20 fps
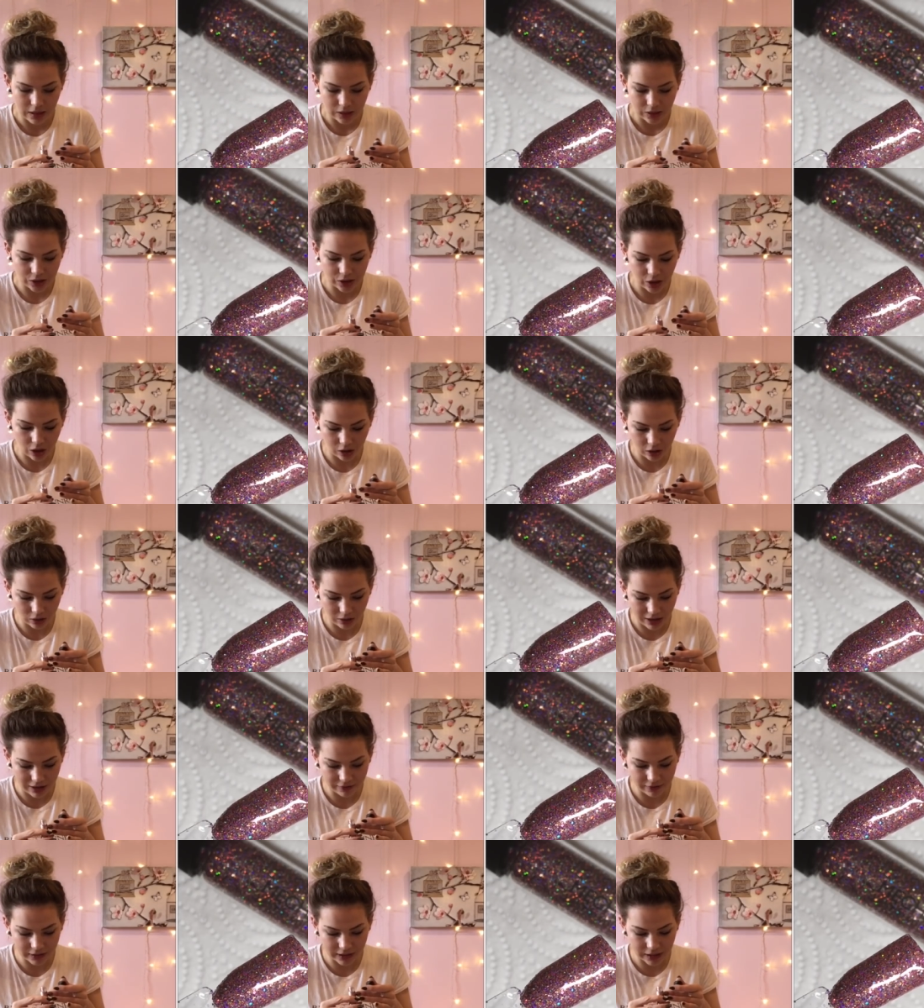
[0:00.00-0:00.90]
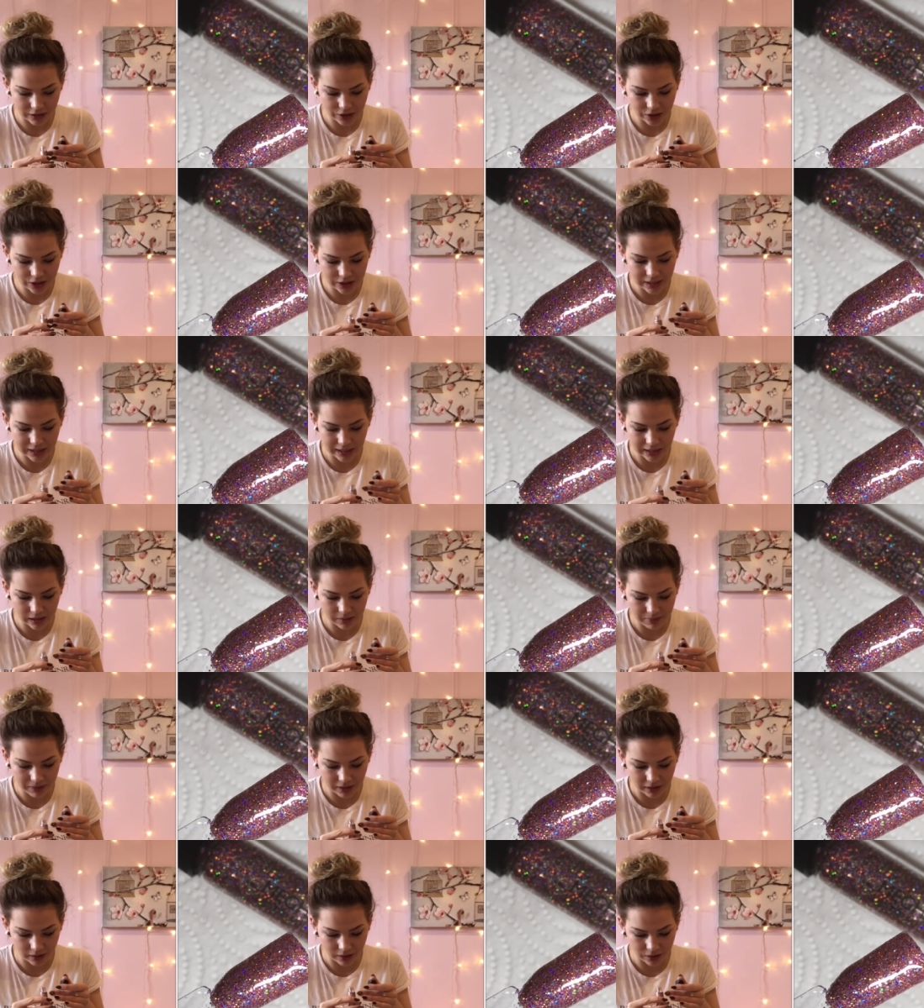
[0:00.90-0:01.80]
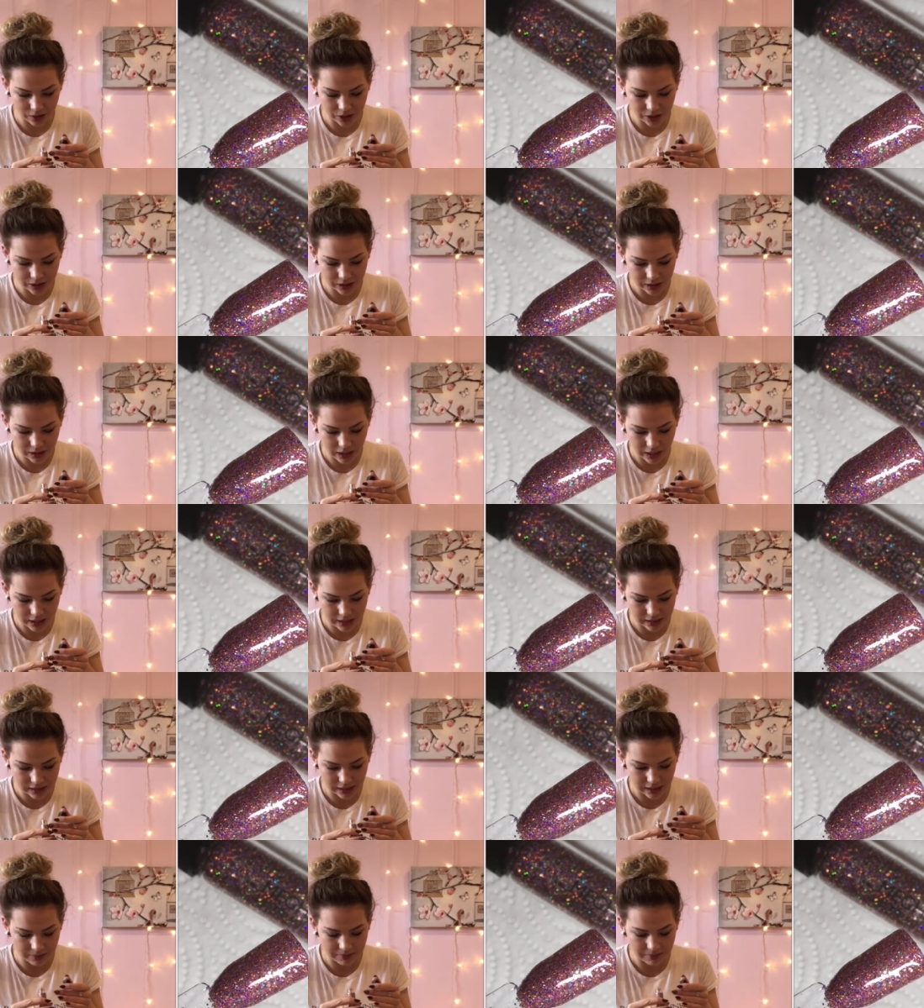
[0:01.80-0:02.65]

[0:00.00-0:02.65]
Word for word: She's holographic and she's slightly bigger. She's kind of